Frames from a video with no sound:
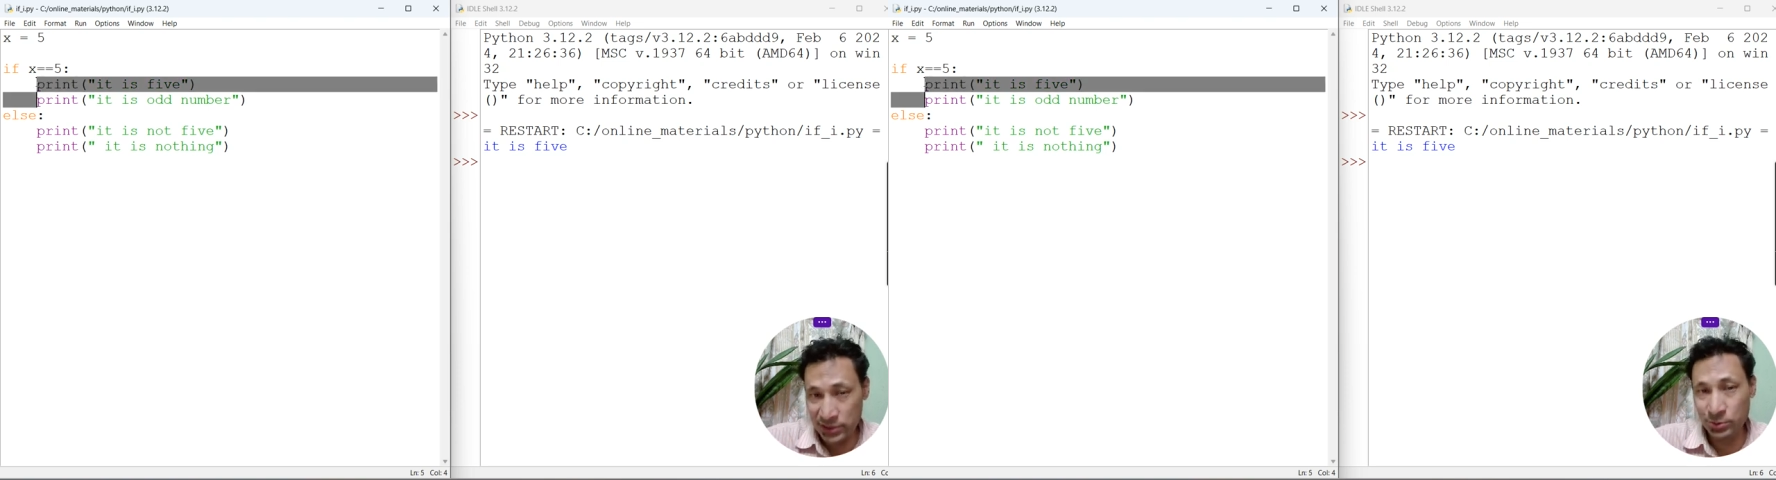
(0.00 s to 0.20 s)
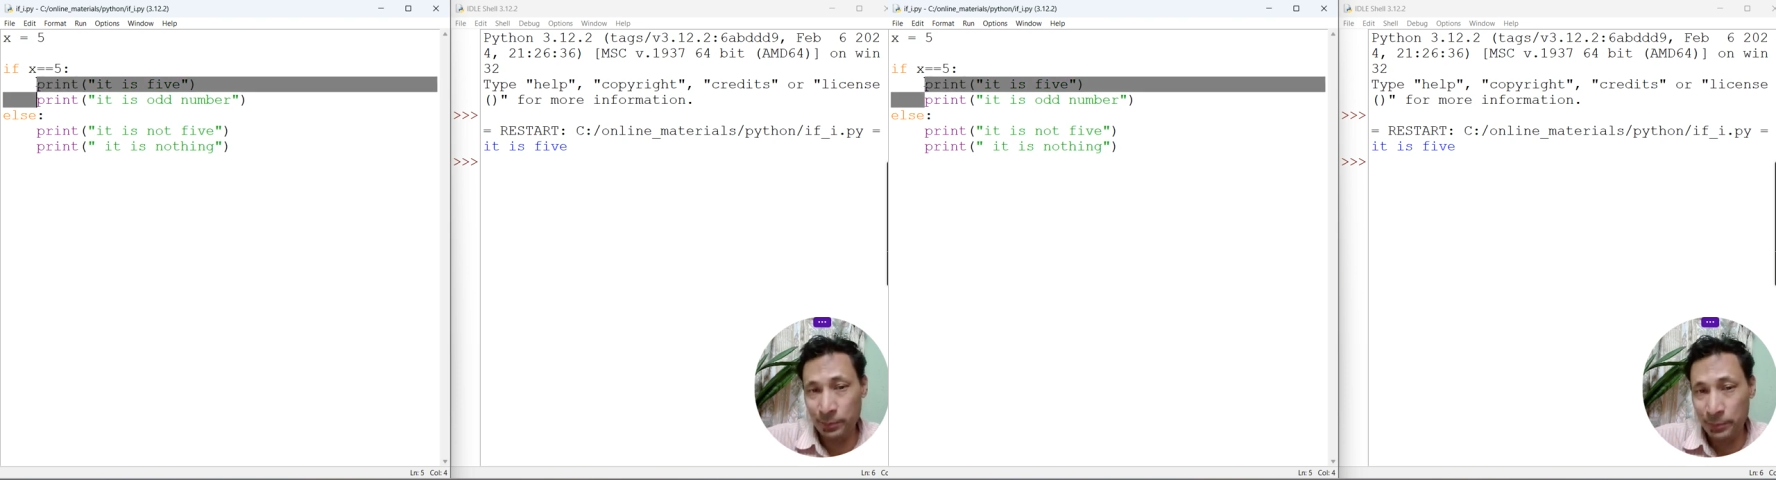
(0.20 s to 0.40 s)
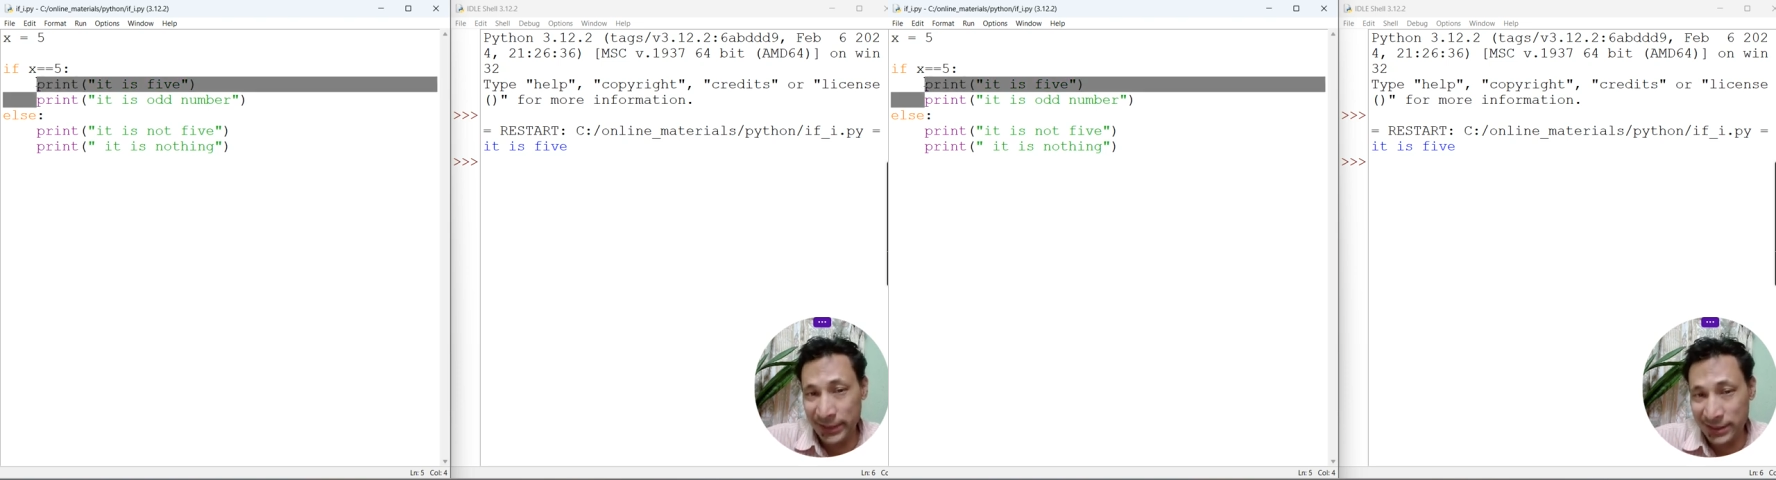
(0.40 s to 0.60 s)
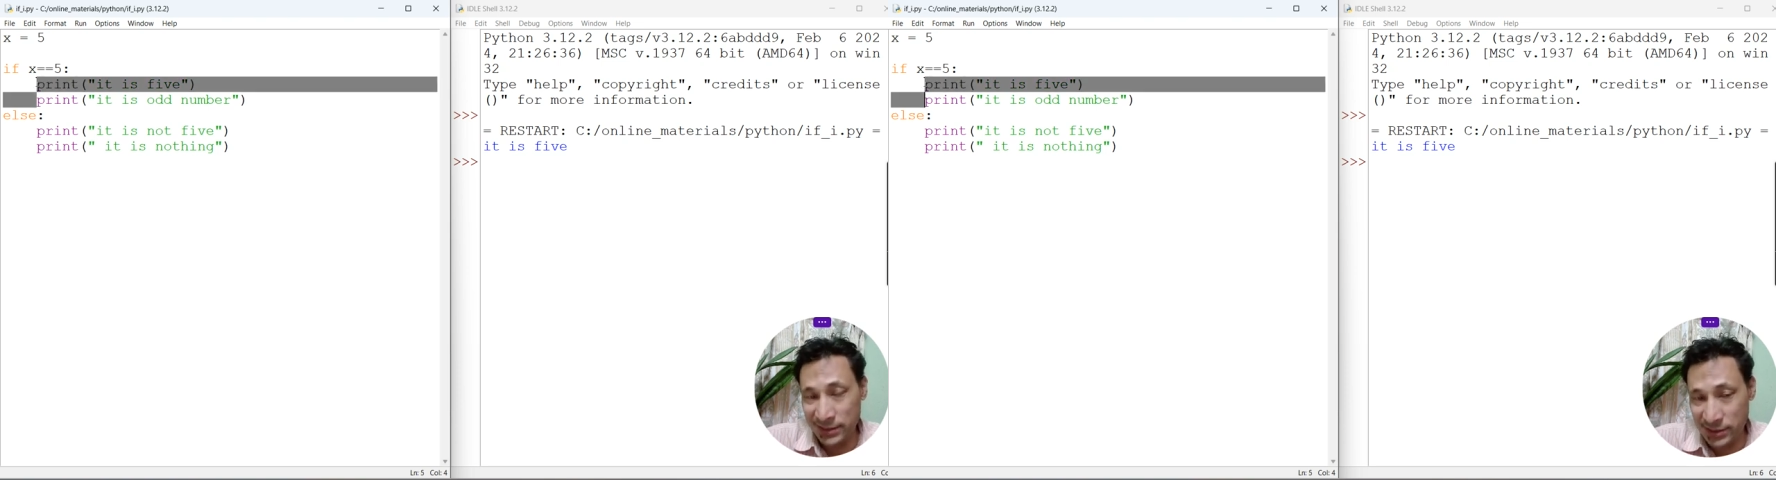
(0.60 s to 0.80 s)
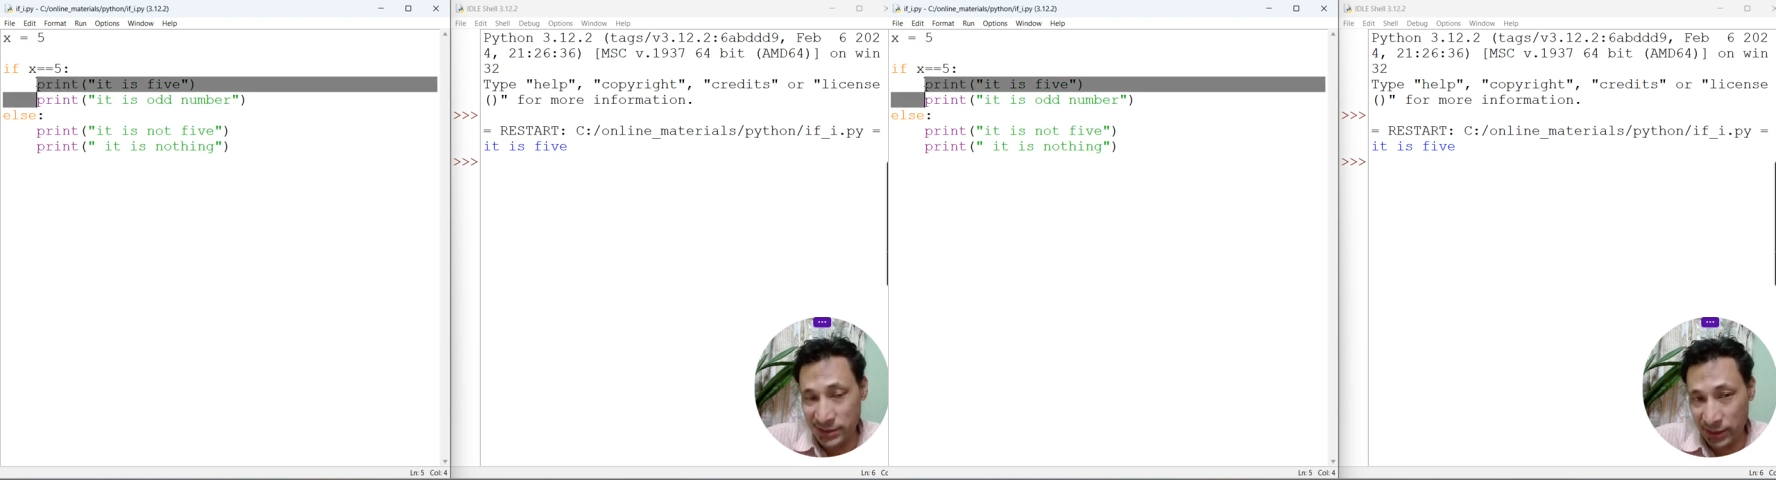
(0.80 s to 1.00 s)
These two
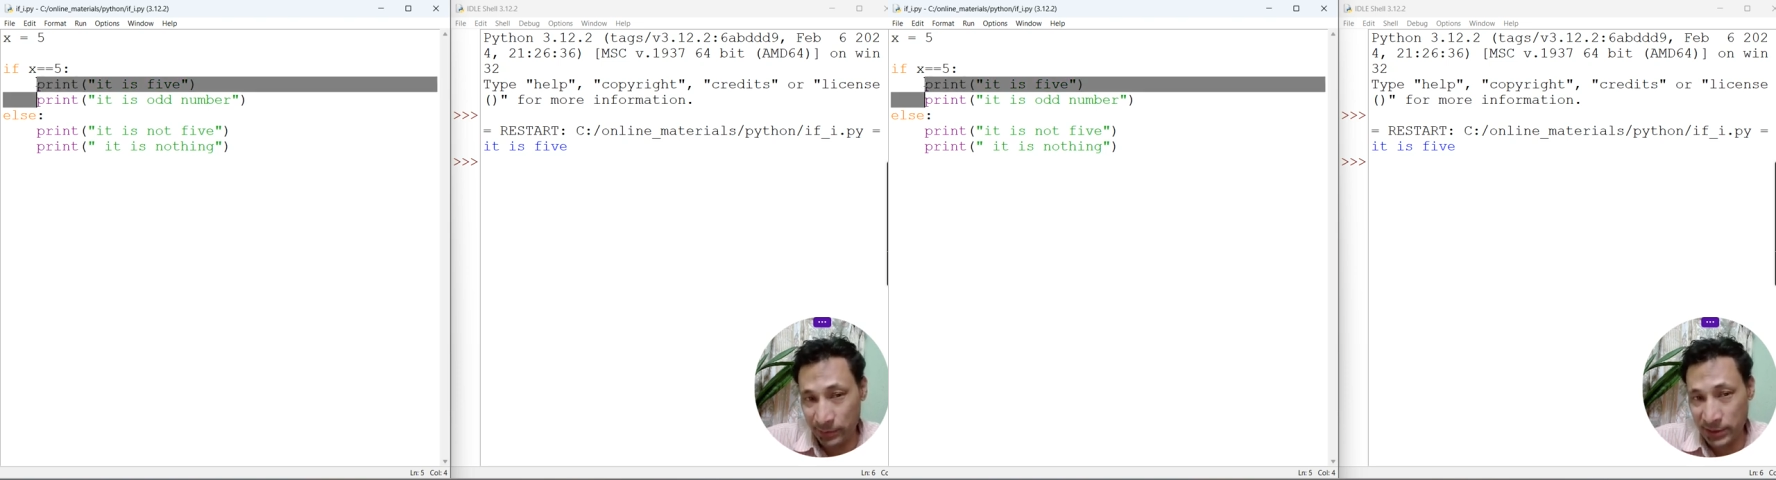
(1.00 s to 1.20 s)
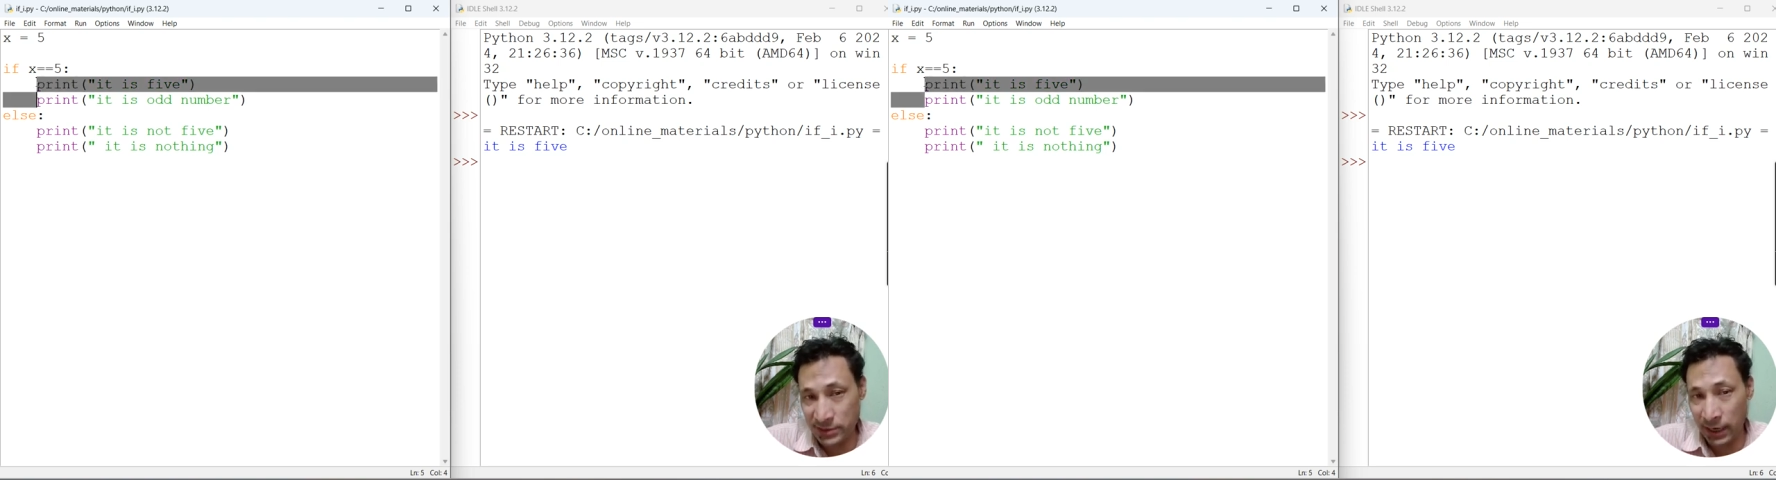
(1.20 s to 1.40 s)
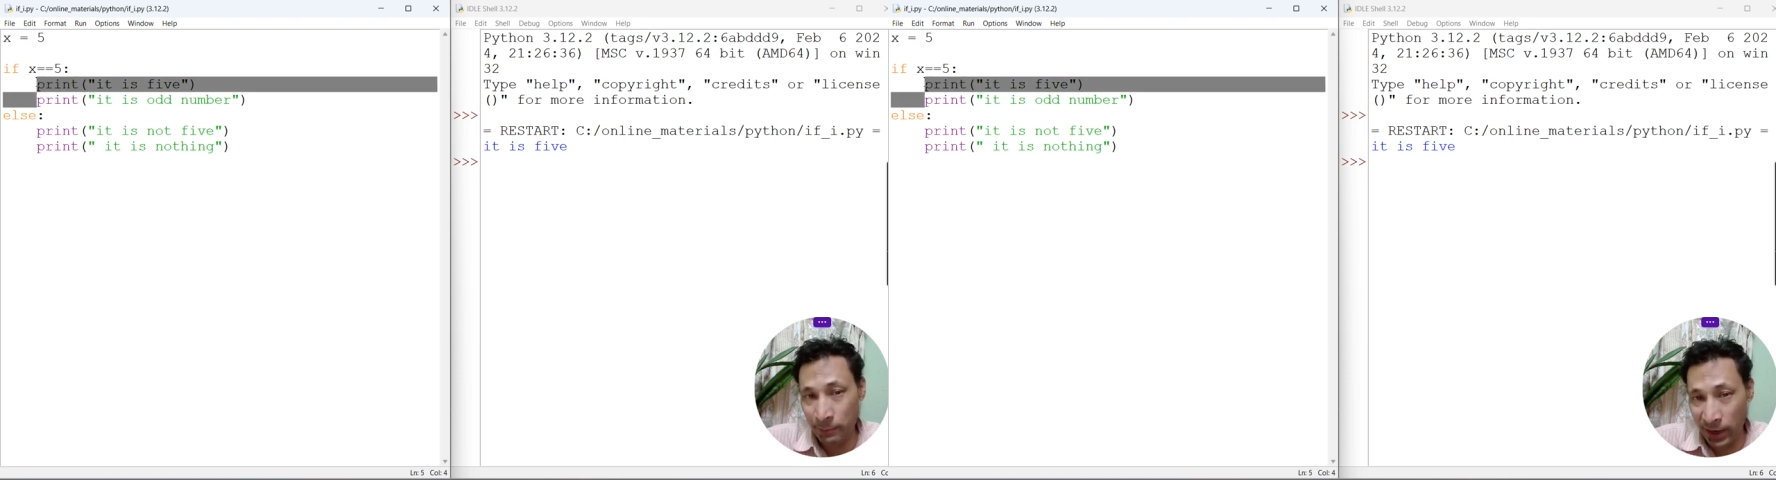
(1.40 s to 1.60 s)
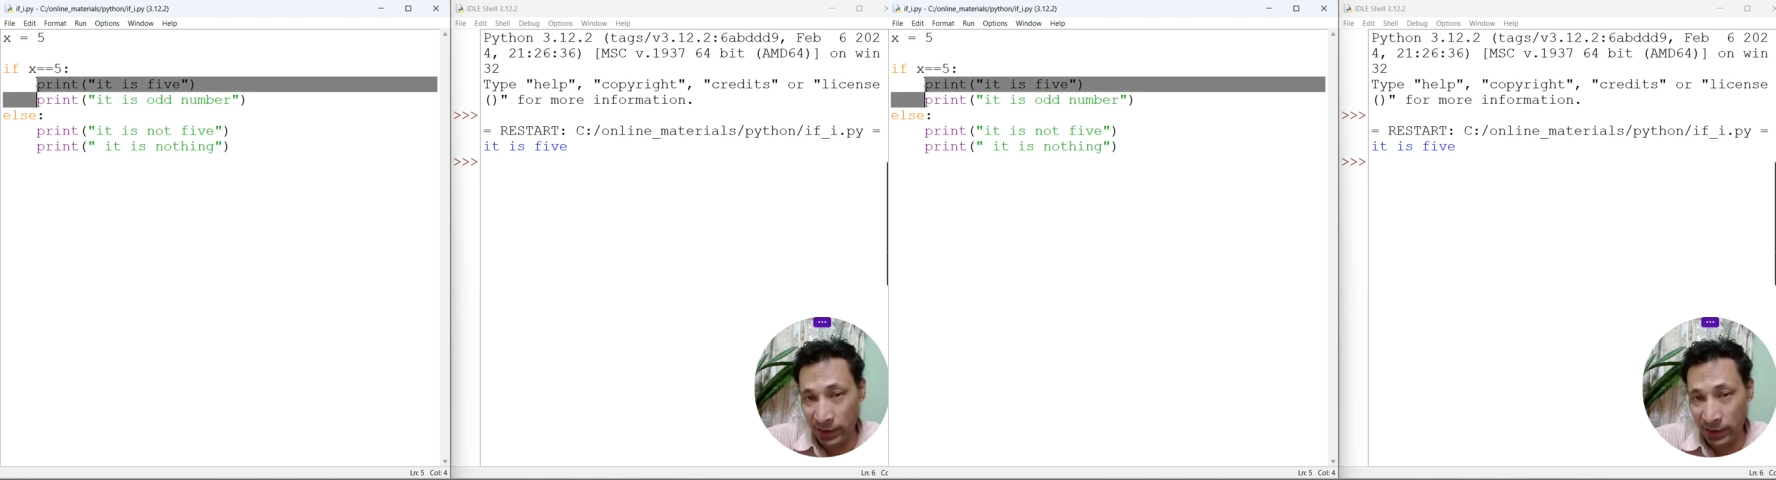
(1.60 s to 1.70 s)
print statements are